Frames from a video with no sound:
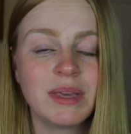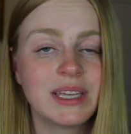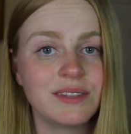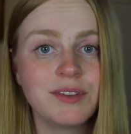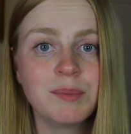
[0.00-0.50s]

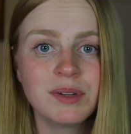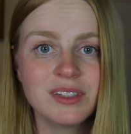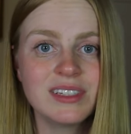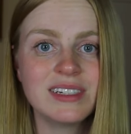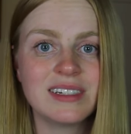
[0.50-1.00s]
Because if you're
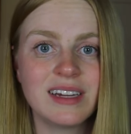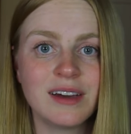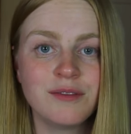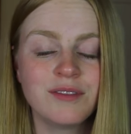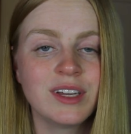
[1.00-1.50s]
persistent
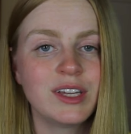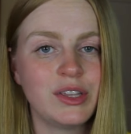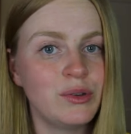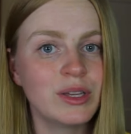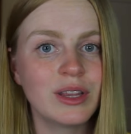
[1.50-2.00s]
enough,
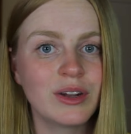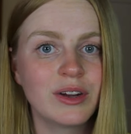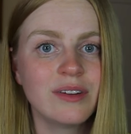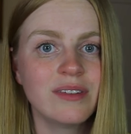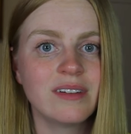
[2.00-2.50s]
you can
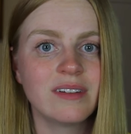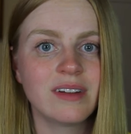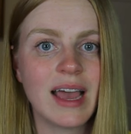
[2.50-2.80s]
learn